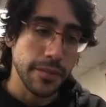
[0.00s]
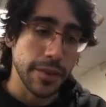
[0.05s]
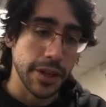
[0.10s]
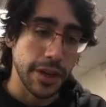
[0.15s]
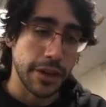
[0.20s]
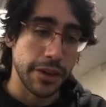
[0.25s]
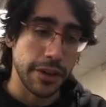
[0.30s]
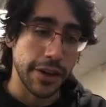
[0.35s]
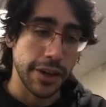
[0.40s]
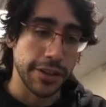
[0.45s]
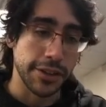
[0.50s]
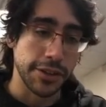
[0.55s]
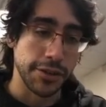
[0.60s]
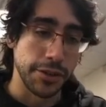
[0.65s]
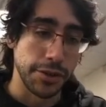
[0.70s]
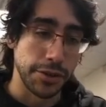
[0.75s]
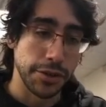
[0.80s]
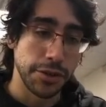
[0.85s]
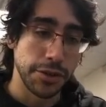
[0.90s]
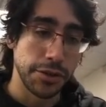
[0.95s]
All right, so in
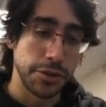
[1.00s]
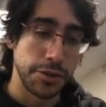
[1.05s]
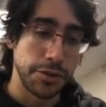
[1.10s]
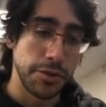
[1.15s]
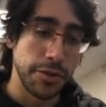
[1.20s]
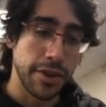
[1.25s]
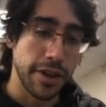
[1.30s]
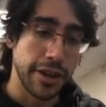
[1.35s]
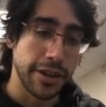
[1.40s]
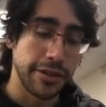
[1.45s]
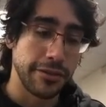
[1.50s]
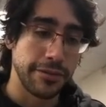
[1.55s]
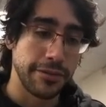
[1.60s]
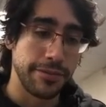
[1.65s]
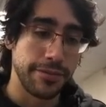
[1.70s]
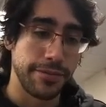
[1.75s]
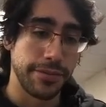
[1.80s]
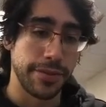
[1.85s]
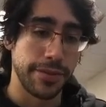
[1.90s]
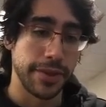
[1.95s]
order to do that,
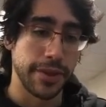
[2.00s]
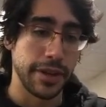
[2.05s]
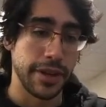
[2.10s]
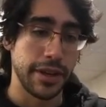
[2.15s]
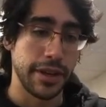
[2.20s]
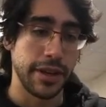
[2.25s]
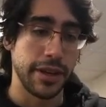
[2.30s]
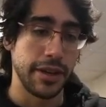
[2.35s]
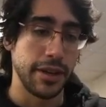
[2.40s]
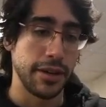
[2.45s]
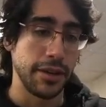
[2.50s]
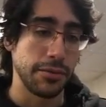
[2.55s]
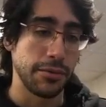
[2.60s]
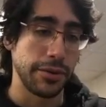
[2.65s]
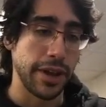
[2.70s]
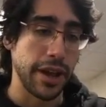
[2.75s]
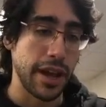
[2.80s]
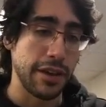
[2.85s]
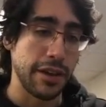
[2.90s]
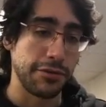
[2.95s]
we
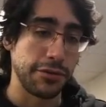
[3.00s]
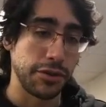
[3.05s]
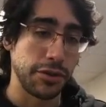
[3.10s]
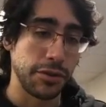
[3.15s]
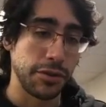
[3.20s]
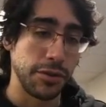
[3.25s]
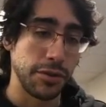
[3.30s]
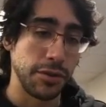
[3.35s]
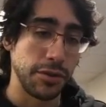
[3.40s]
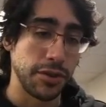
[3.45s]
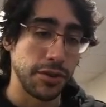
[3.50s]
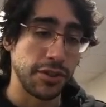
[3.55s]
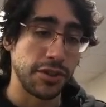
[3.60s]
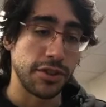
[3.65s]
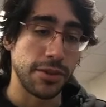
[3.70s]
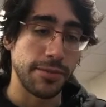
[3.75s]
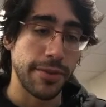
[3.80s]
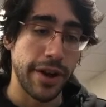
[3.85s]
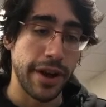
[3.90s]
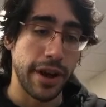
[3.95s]
have to
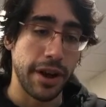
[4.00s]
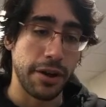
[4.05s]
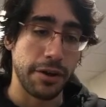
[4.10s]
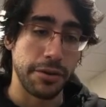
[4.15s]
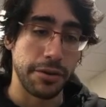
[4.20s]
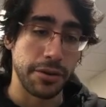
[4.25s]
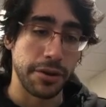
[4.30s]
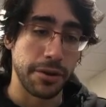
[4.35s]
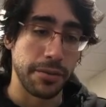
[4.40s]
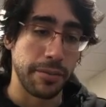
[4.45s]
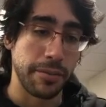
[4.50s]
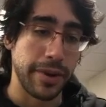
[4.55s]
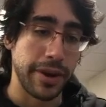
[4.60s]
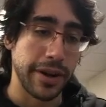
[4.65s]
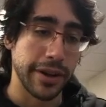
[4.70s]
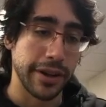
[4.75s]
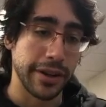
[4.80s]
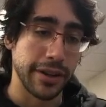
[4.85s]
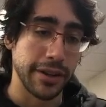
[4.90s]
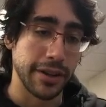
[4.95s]
somehow
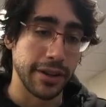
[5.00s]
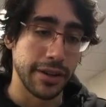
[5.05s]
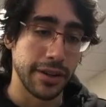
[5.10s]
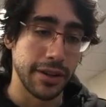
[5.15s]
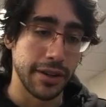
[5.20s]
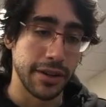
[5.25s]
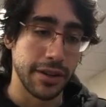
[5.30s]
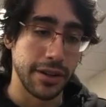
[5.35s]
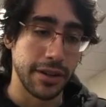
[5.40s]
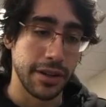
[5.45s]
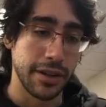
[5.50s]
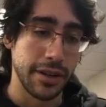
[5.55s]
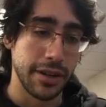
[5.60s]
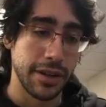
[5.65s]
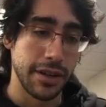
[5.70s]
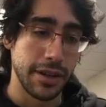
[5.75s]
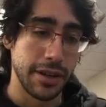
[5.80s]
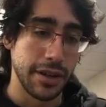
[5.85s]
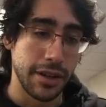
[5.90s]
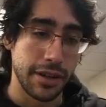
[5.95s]
combine,
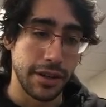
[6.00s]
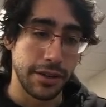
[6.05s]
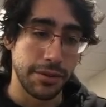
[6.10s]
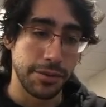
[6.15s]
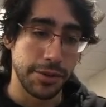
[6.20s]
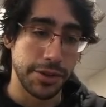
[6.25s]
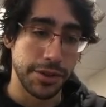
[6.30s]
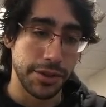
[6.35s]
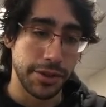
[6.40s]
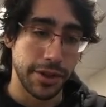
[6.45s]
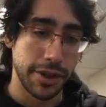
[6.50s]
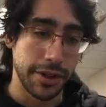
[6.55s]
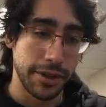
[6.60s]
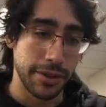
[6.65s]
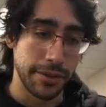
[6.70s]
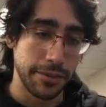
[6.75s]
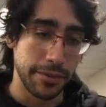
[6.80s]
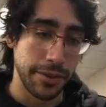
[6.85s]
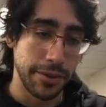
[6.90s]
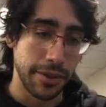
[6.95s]
I'm just gonna
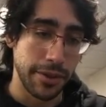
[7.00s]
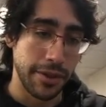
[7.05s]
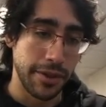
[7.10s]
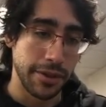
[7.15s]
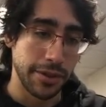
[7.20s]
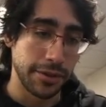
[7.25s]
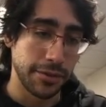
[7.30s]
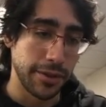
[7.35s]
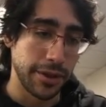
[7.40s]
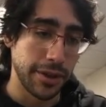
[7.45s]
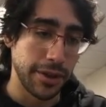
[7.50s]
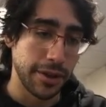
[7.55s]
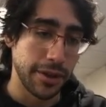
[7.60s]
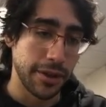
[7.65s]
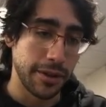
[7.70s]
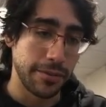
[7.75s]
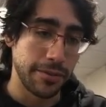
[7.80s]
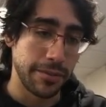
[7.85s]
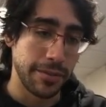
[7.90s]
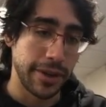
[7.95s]
put it this way,
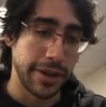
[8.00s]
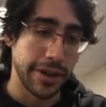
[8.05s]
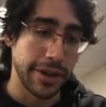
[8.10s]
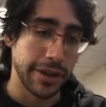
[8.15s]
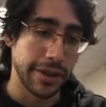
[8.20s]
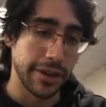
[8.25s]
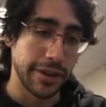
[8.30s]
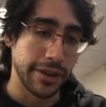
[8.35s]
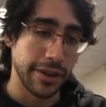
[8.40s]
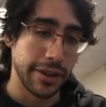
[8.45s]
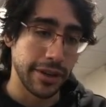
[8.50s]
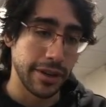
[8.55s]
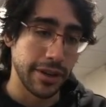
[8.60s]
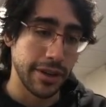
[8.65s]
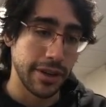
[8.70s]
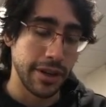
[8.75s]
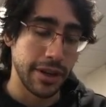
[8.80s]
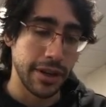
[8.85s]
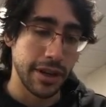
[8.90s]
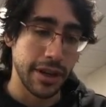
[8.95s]
combine
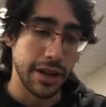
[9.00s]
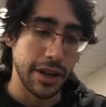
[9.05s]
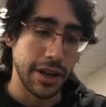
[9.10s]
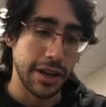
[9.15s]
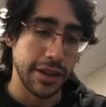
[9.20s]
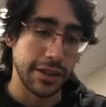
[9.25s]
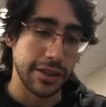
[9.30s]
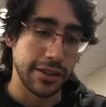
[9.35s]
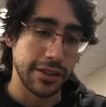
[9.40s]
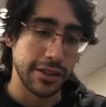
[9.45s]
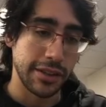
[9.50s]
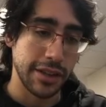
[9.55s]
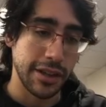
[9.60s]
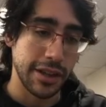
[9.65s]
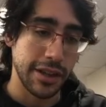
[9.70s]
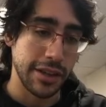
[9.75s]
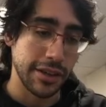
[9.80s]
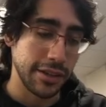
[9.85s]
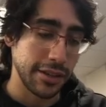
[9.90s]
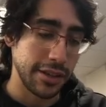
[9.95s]
X
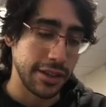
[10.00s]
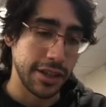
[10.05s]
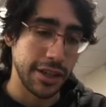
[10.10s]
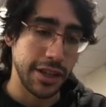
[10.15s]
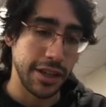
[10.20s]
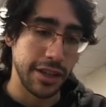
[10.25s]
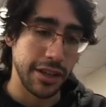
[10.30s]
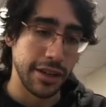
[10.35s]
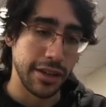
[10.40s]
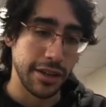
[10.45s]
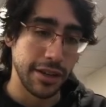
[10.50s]
and T.